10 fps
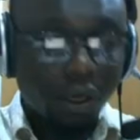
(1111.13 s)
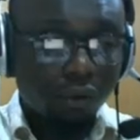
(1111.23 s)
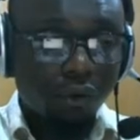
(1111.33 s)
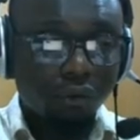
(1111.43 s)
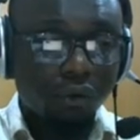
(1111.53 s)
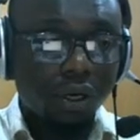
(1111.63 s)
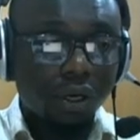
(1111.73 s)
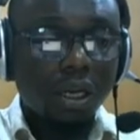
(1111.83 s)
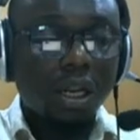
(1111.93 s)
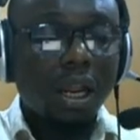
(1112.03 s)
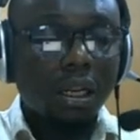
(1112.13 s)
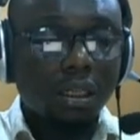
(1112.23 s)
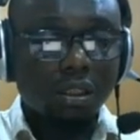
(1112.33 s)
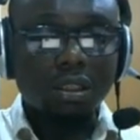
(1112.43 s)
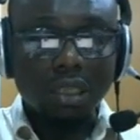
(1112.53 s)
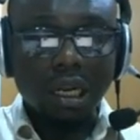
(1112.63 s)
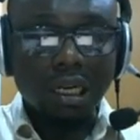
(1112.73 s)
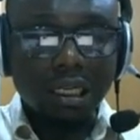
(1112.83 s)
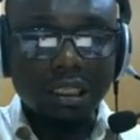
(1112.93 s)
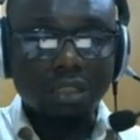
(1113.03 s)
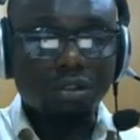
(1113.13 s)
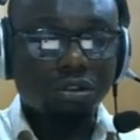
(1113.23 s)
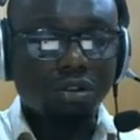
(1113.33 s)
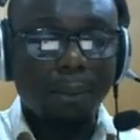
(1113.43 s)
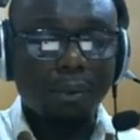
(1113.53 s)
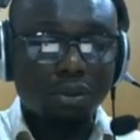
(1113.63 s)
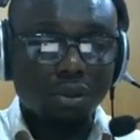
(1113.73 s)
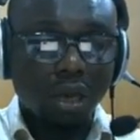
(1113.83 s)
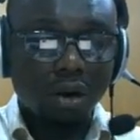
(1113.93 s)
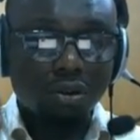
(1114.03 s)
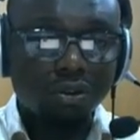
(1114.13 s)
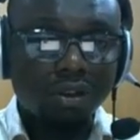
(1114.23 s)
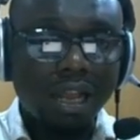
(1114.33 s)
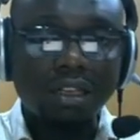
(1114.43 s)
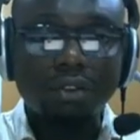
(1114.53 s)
for free, you kindly hit the subscribe button and also like the